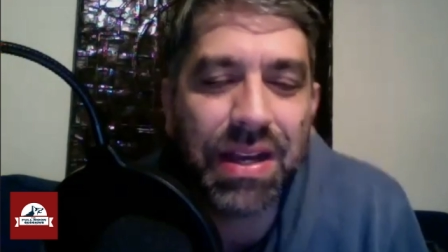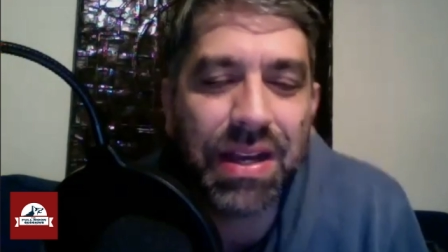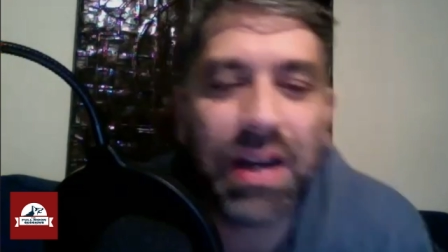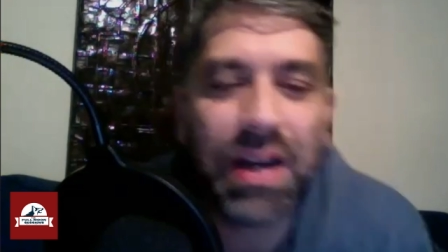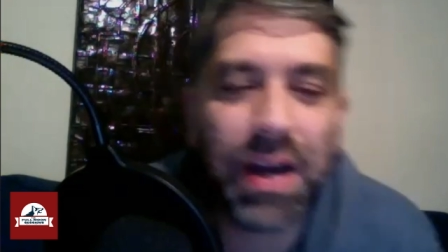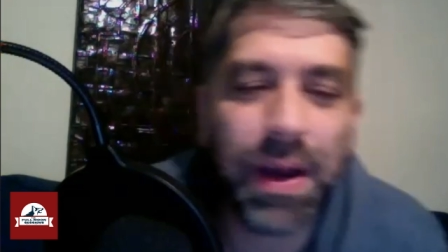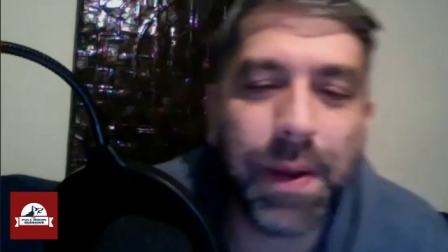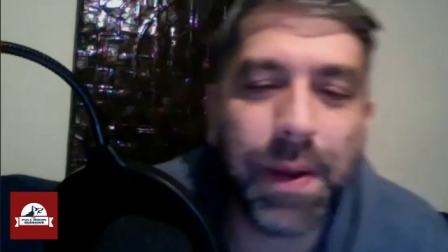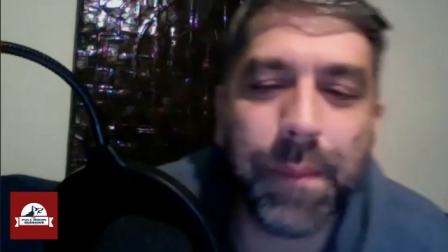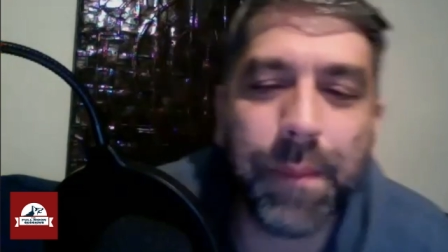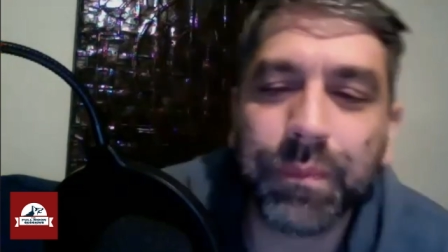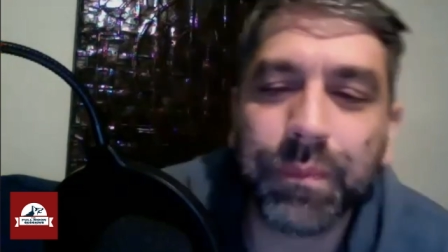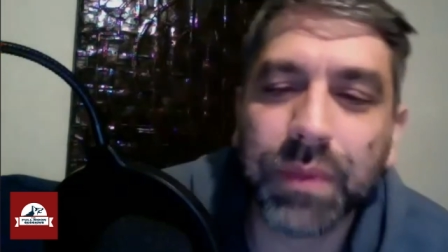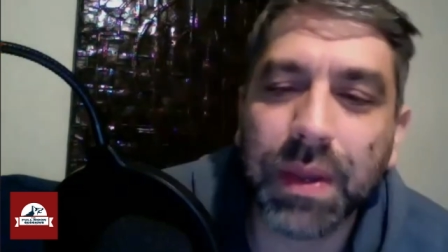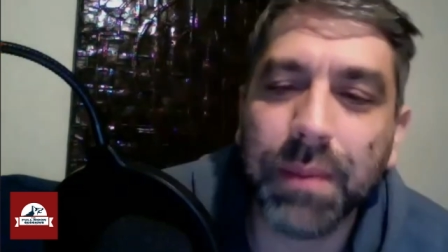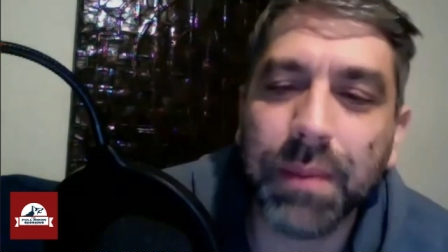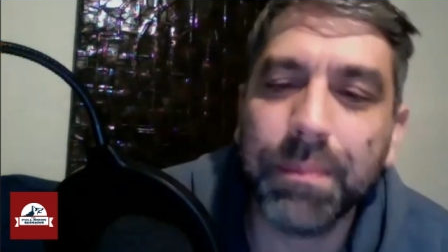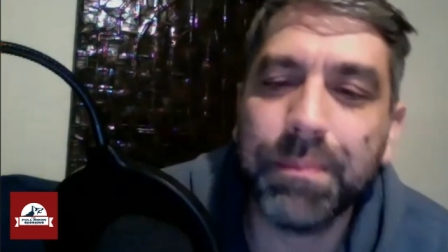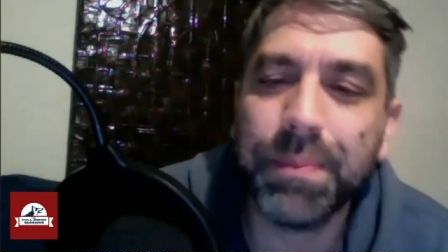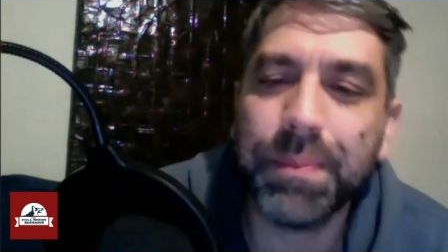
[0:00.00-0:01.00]
um,
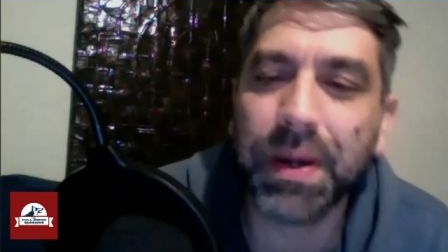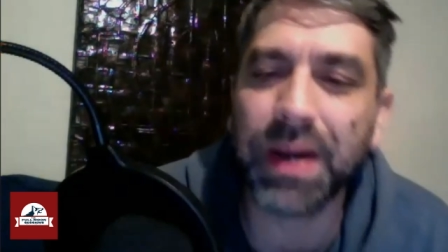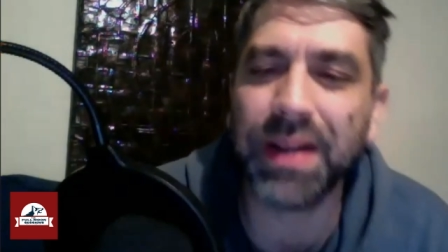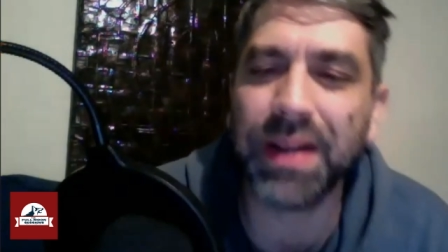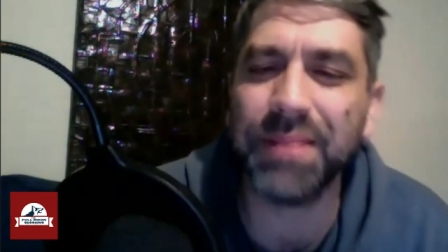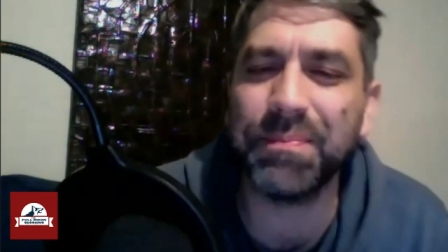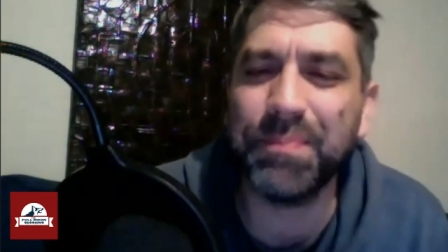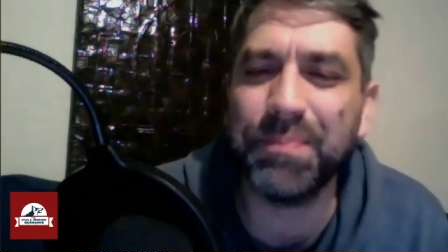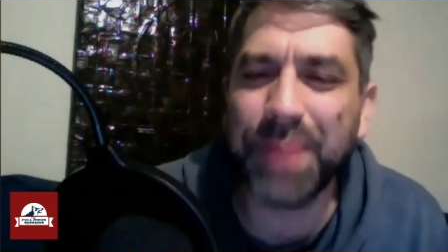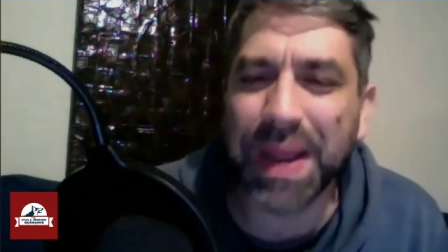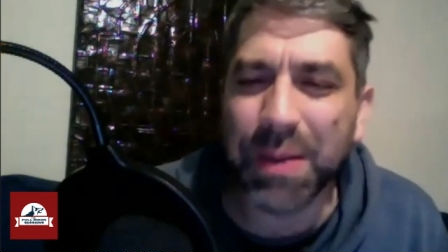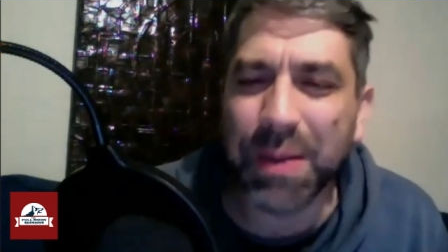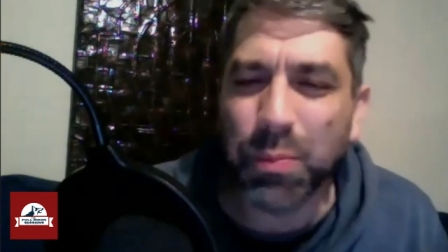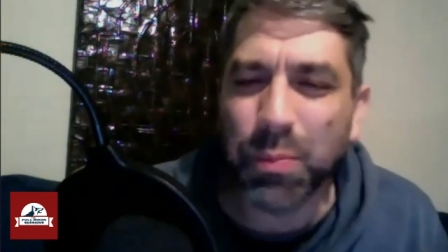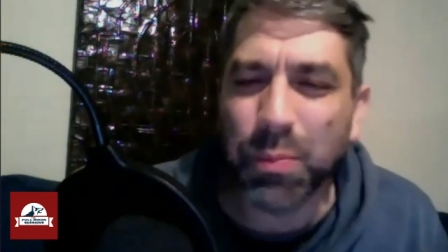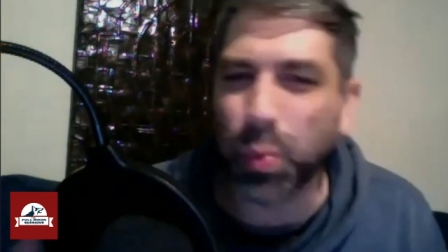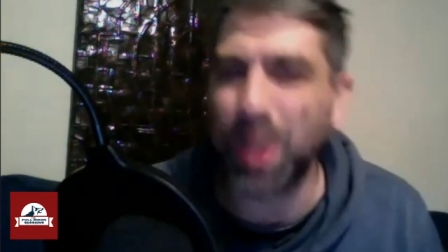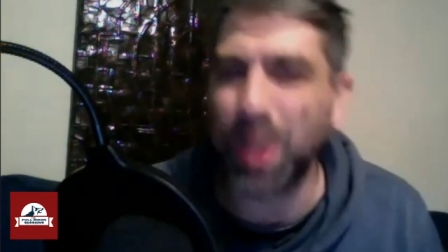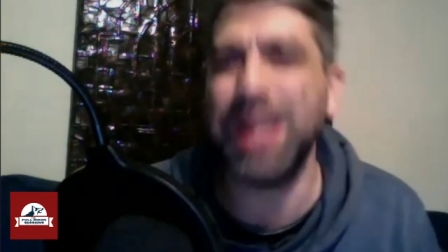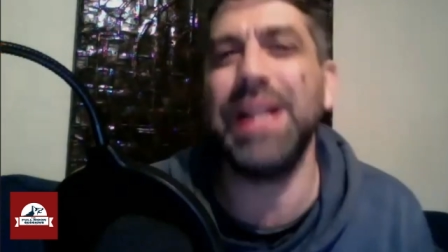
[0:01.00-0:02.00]
but
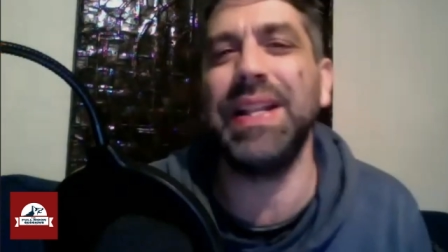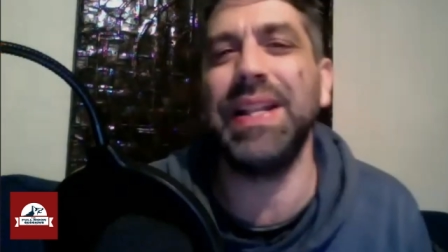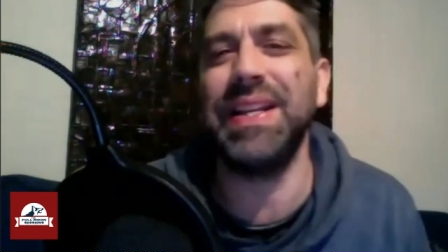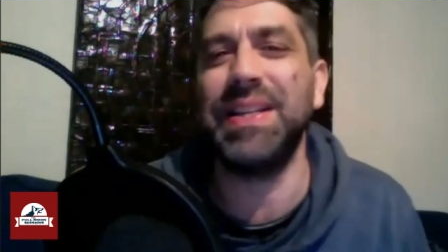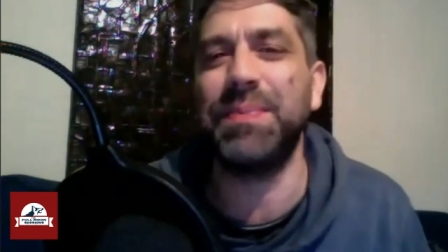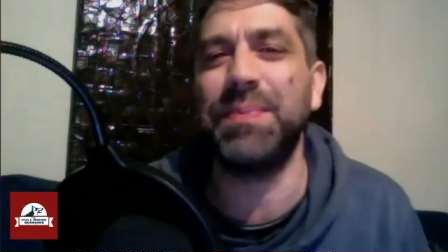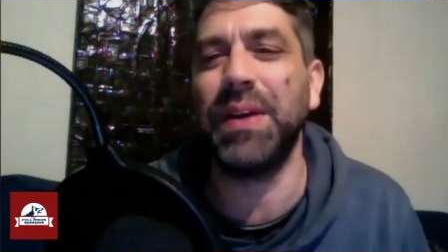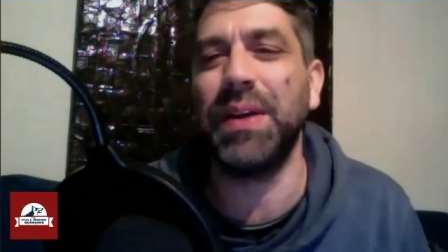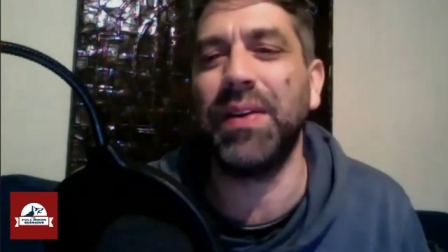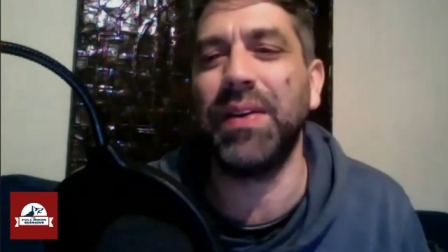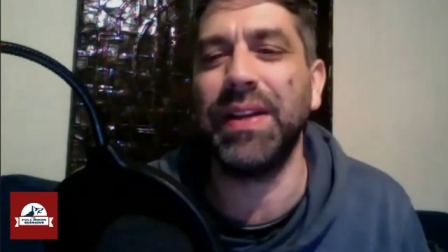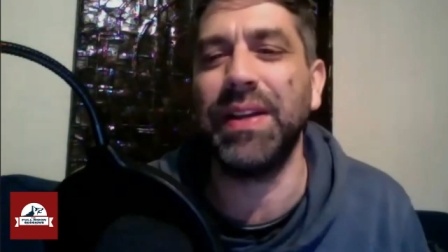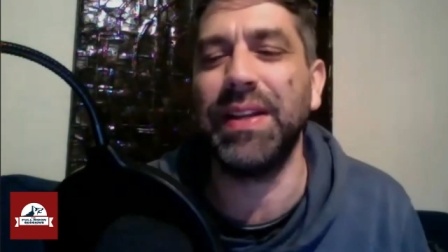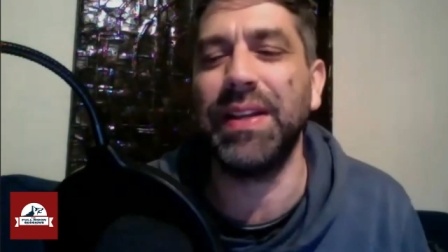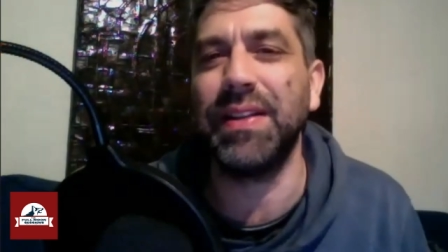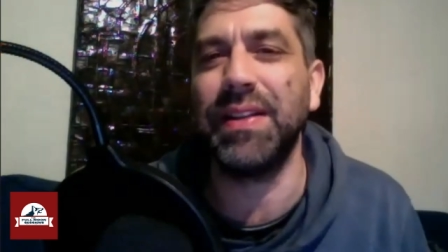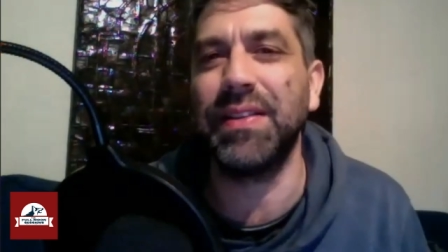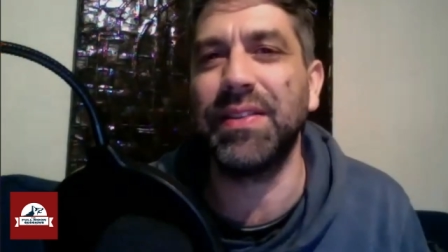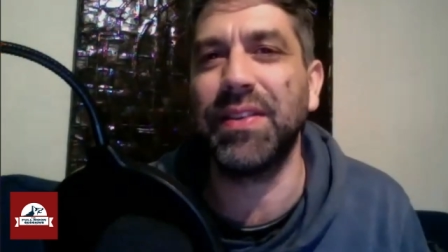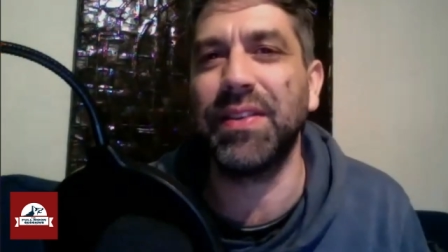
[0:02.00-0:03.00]
Ben Wheatley's behind
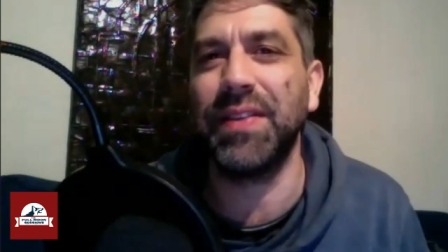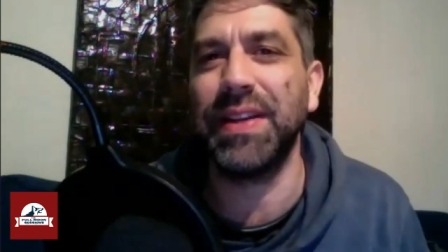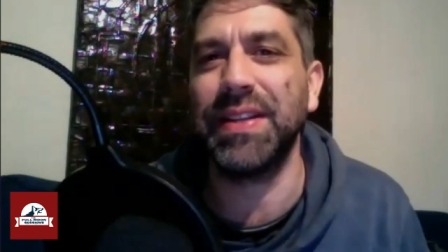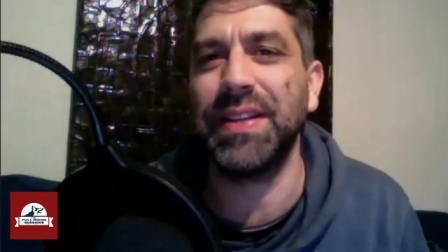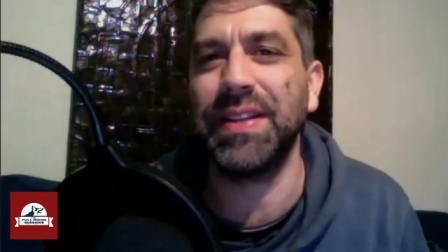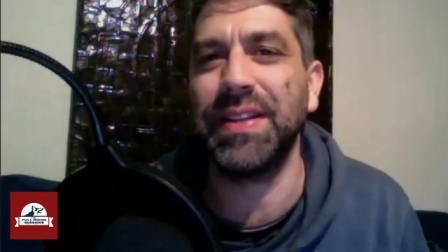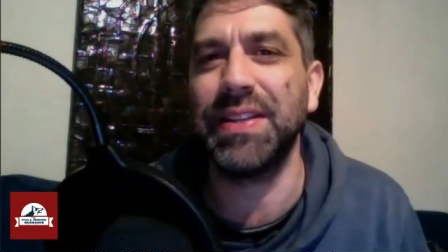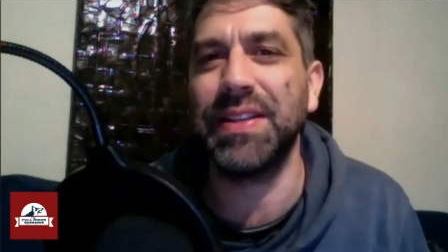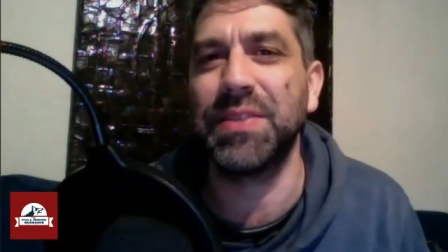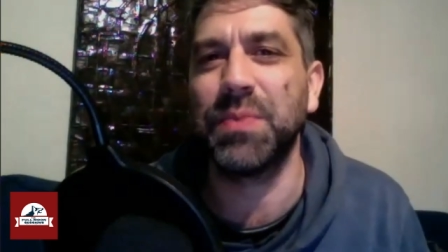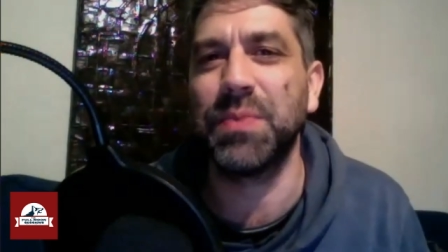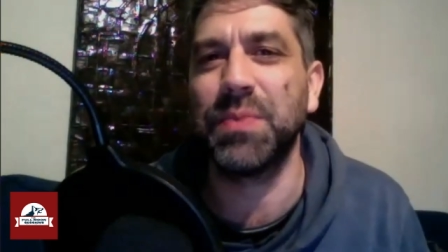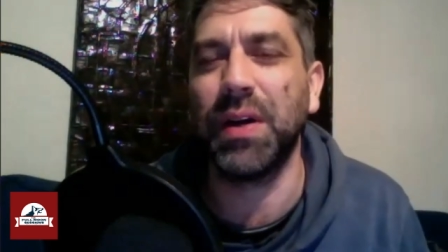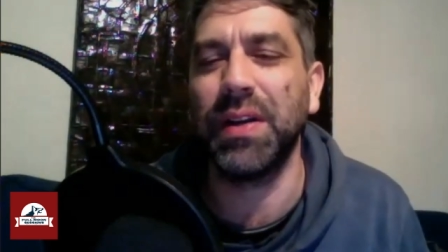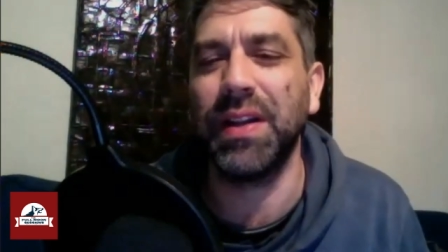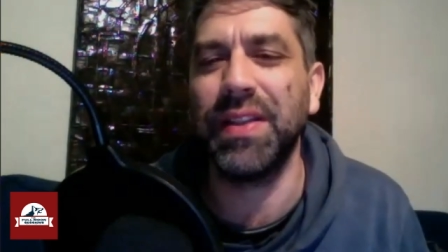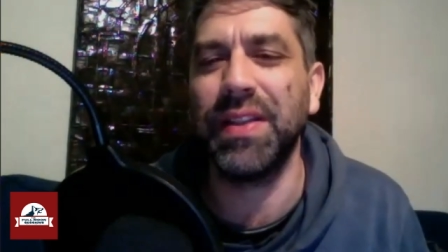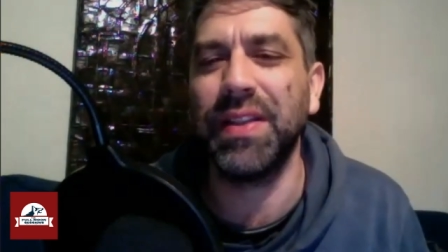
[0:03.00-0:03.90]
it directing this one,